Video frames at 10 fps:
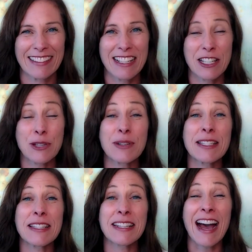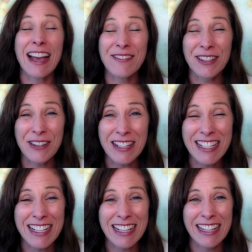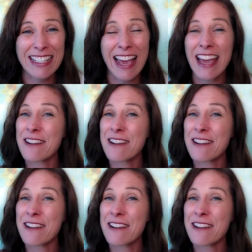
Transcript: So it's time for question of the day.